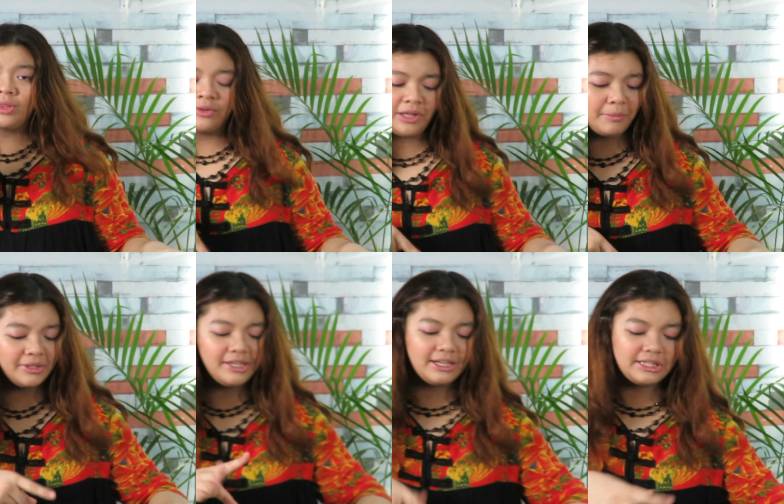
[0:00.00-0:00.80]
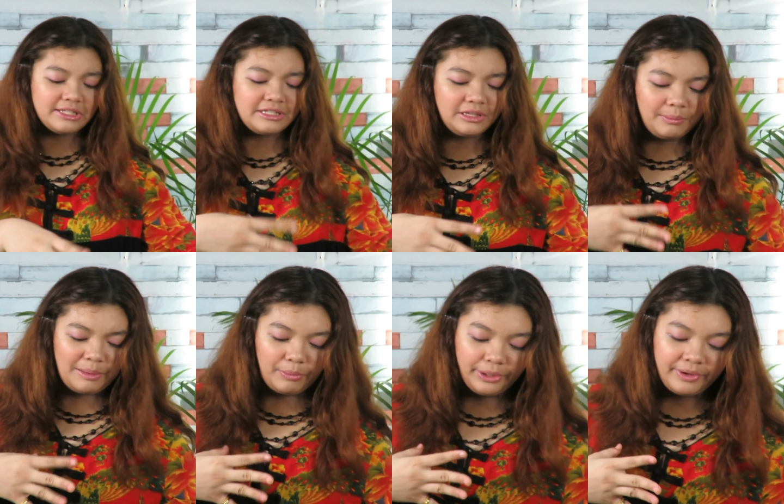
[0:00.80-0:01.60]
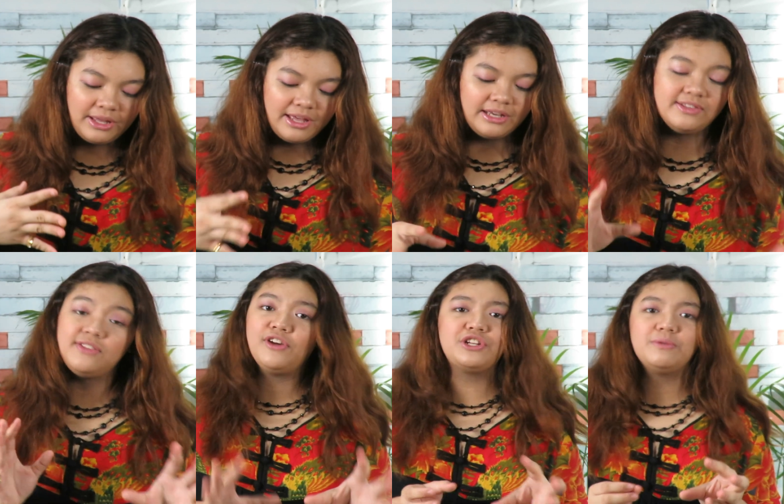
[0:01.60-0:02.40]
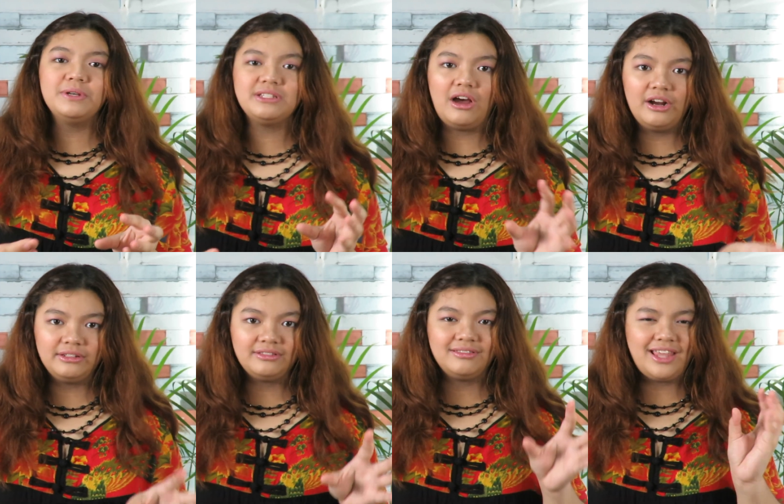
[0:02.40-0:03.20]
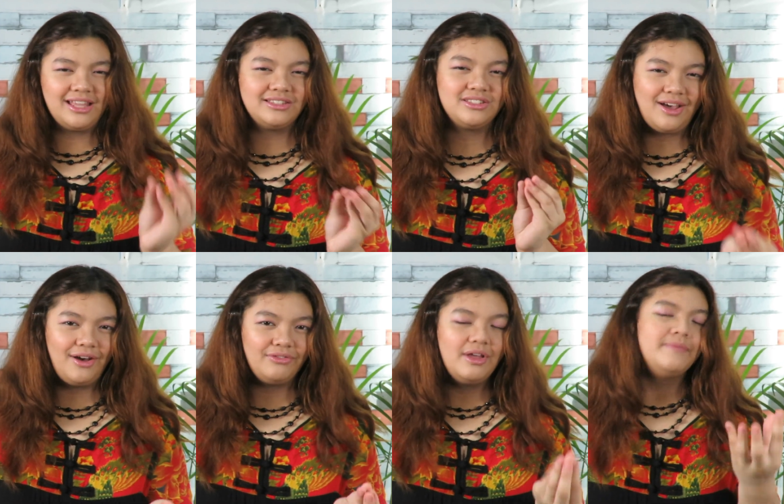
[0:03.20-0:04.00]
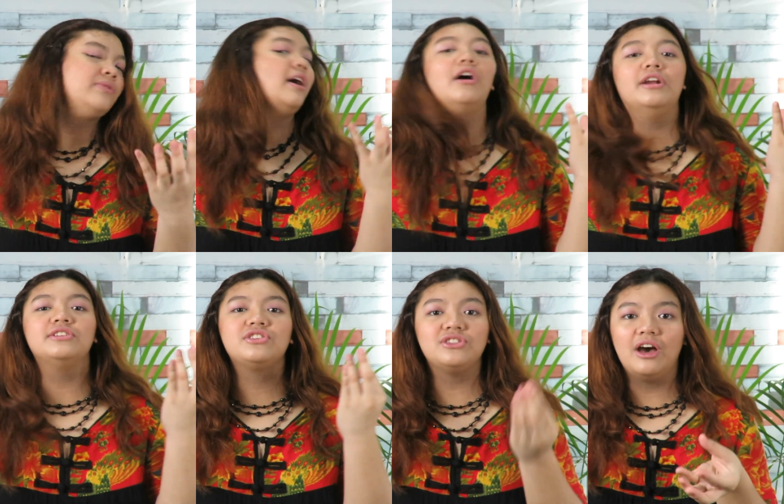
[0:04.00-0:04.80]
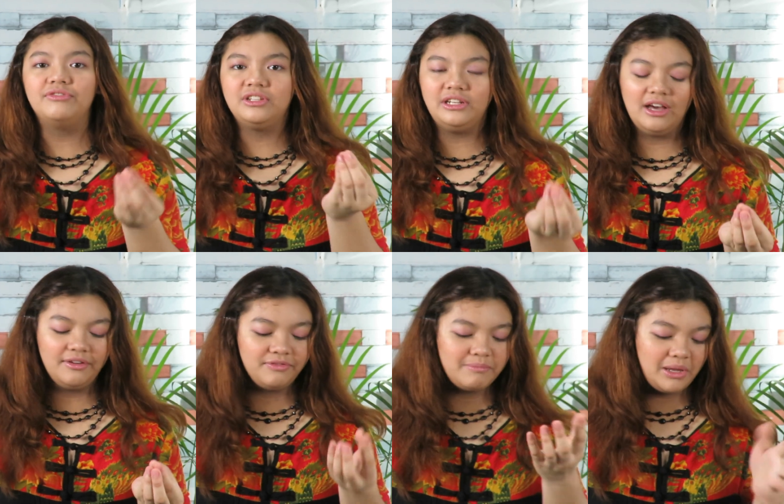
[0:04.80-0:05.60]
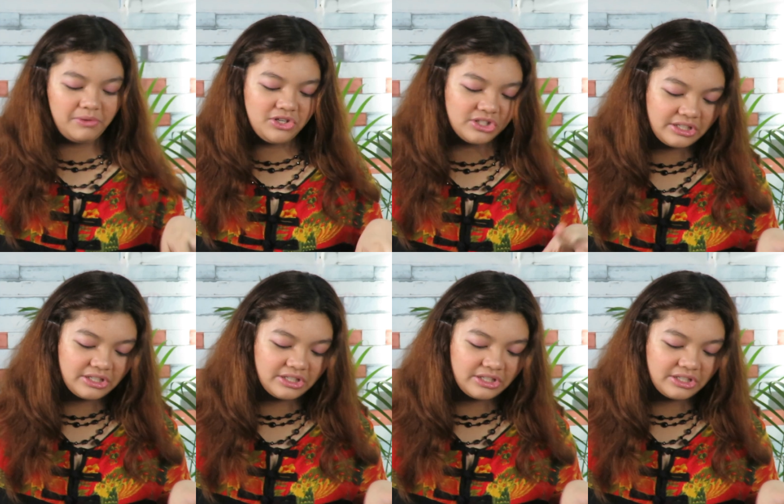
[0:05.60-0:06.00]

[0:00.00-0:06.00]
Now I'm gonna let it sit a bit more because the vegetables aren't soft enough, maybe just